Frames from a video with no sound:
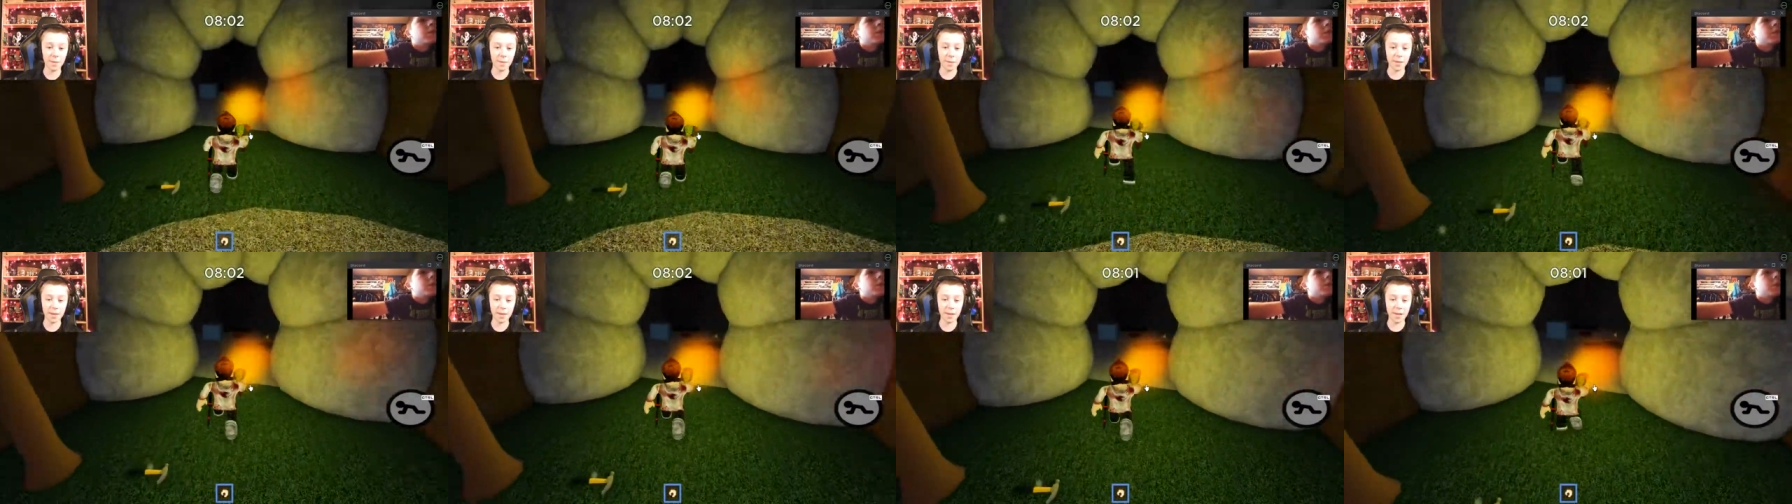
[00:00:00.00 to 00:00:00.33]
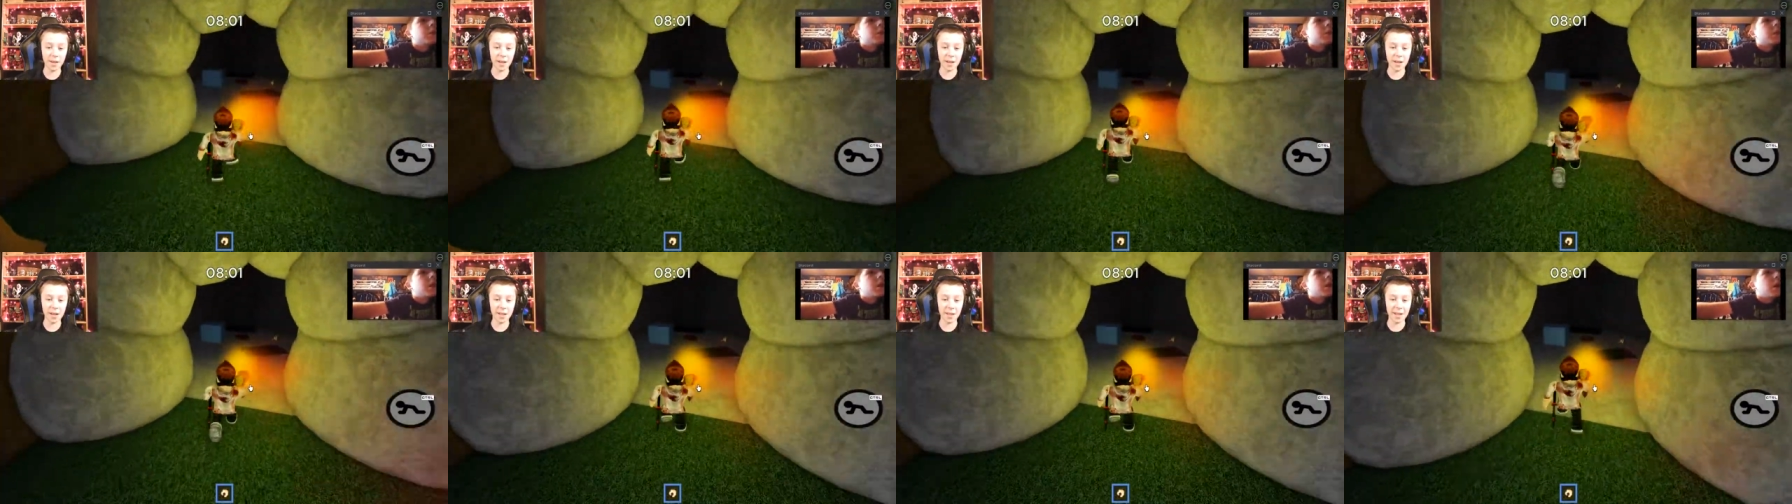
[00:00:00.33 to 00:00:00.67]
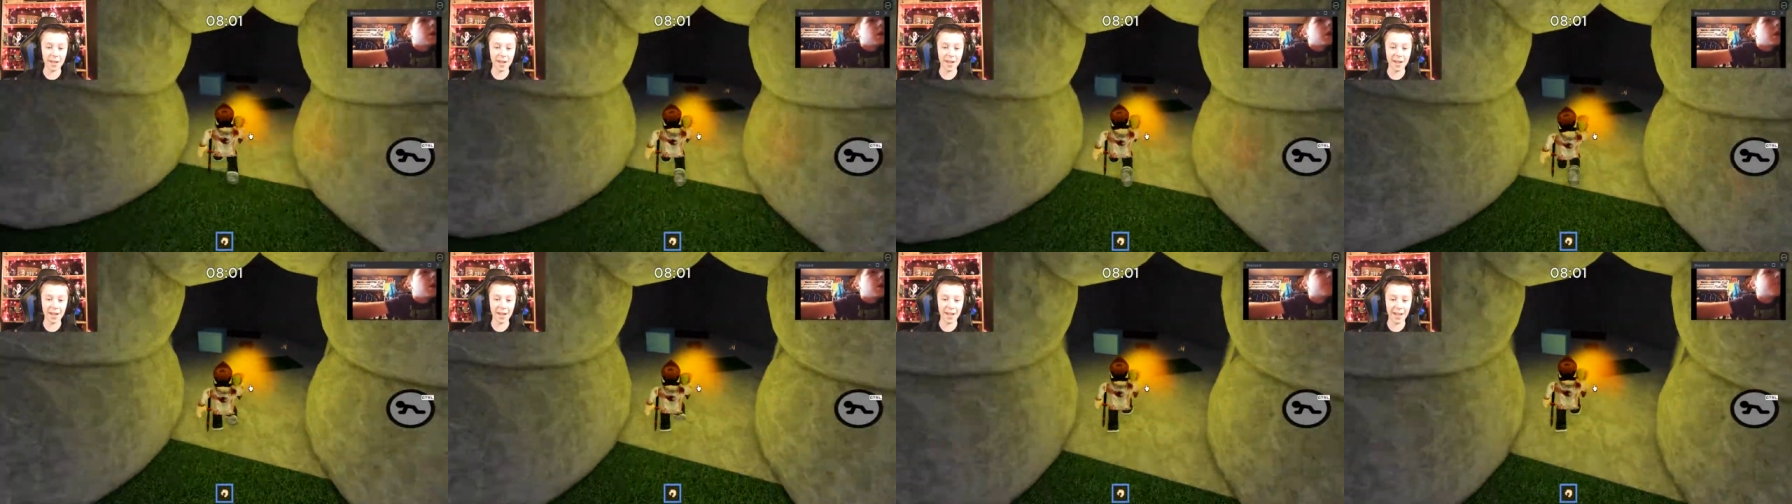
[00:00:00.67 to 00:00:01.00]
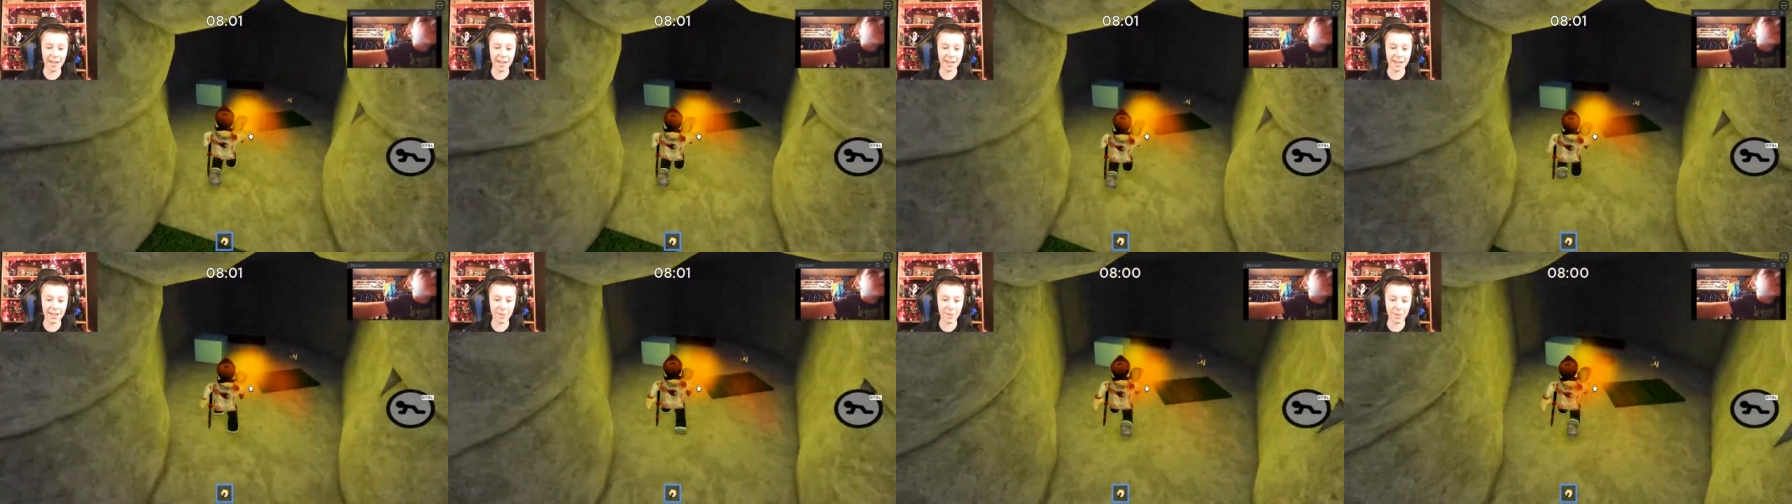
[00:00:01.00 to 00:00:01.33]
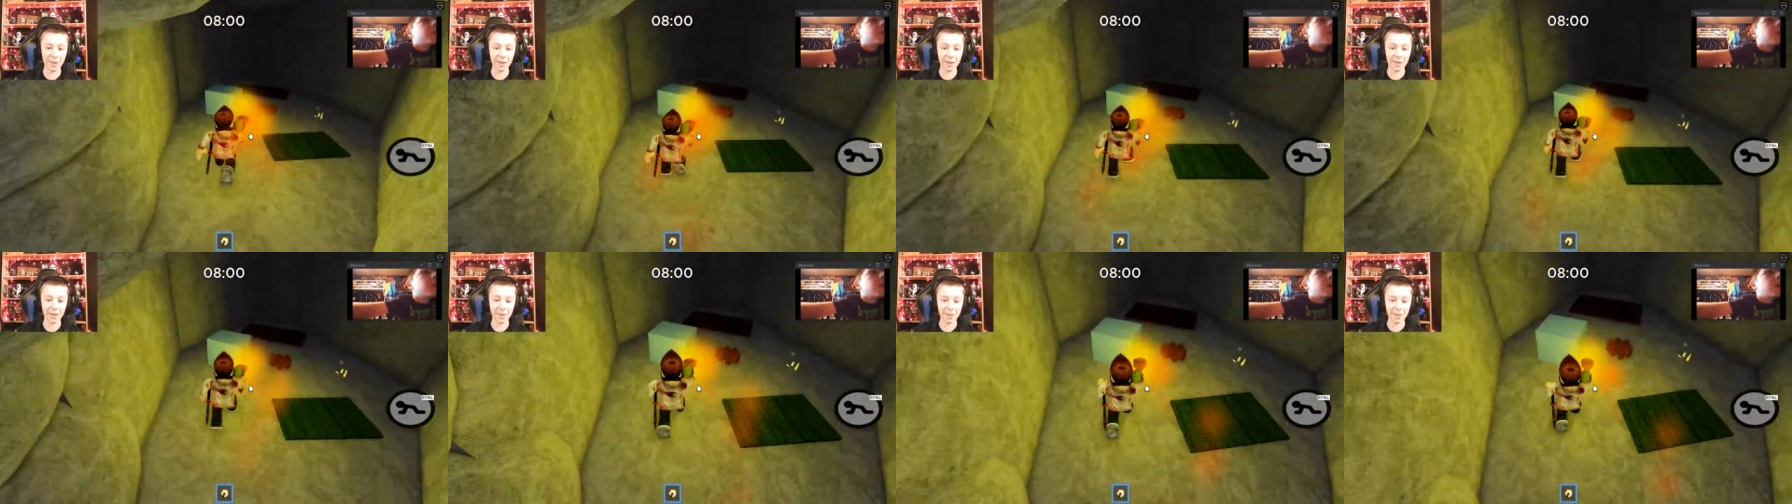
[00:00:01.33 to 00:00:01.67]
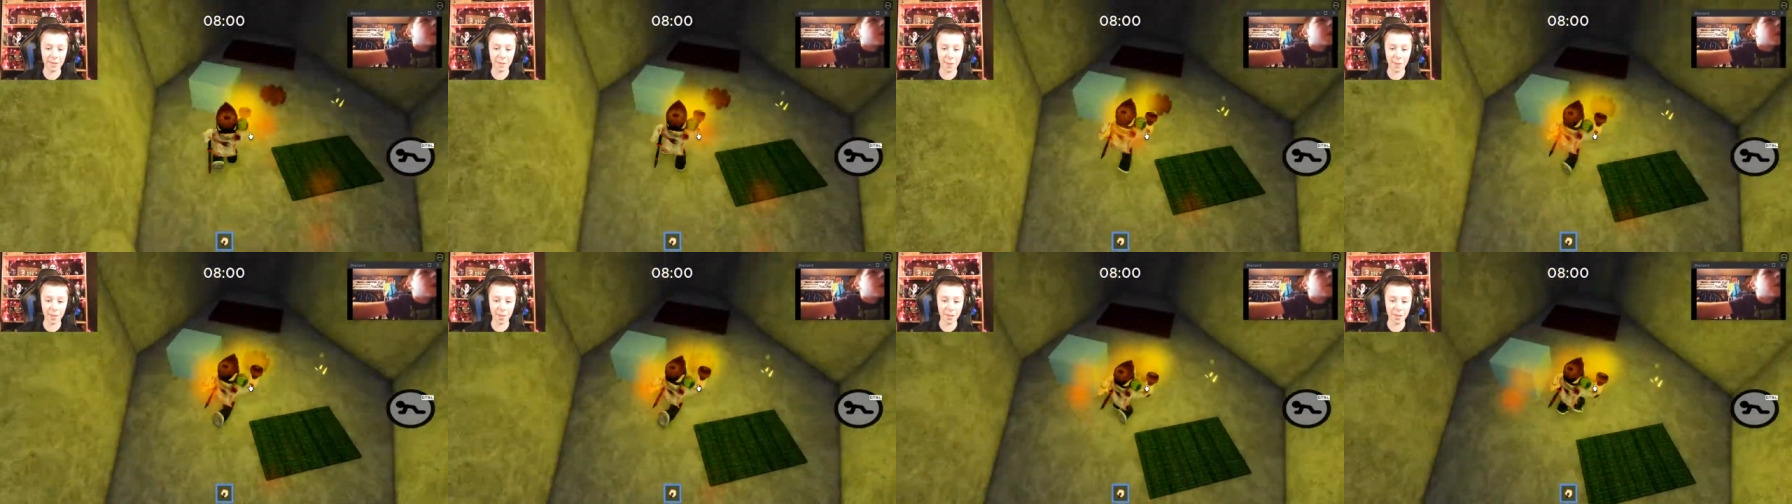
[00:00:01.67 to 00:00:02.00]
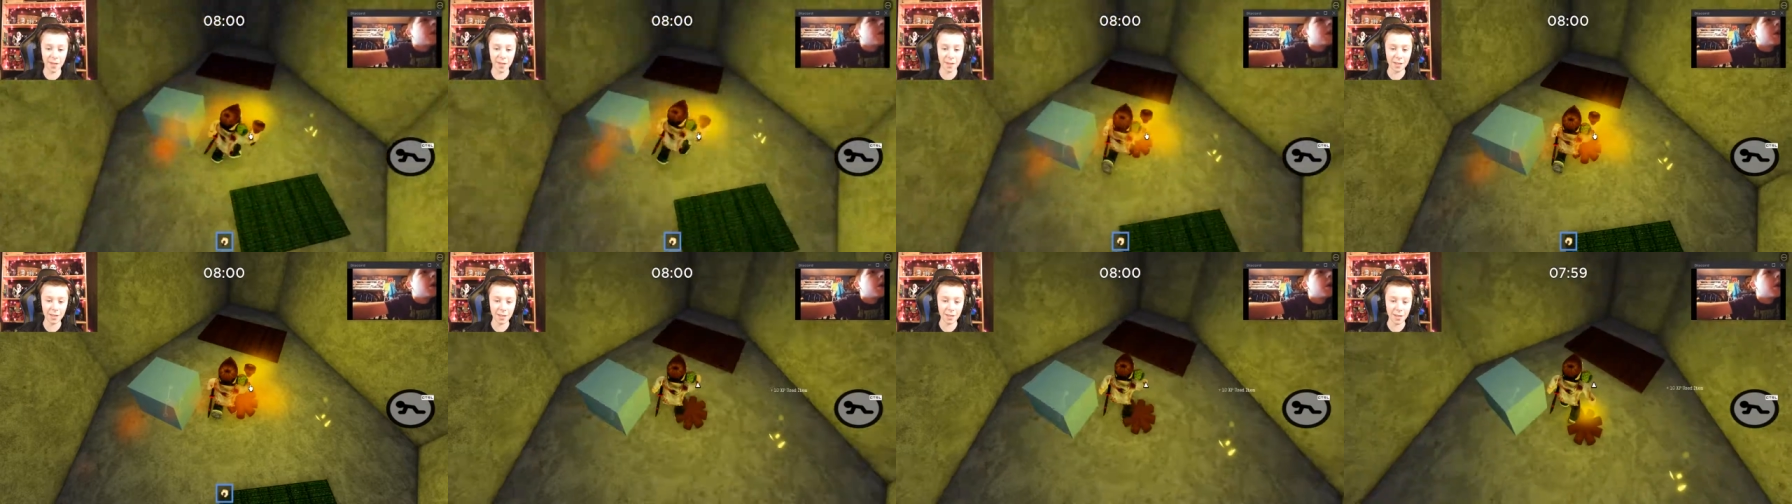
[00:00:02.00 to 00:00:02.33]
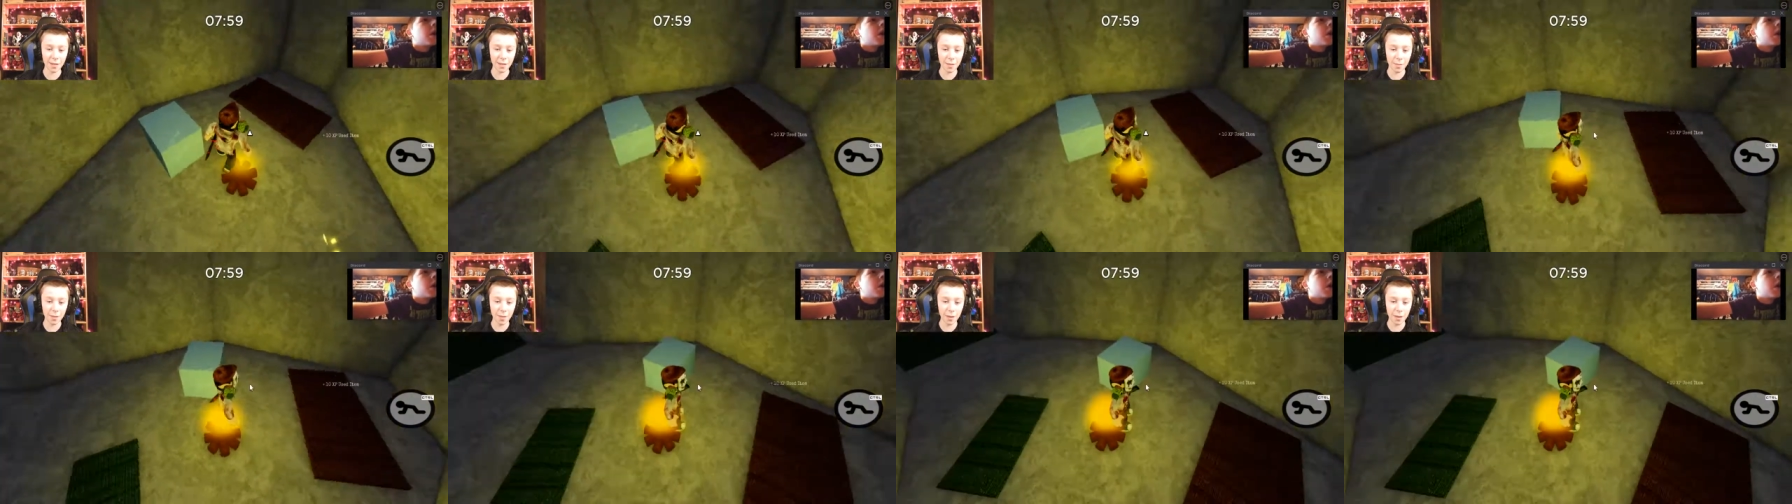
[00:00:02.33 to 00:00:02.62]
Is it? Is it Yeah. to, melt, to melt the ice cube?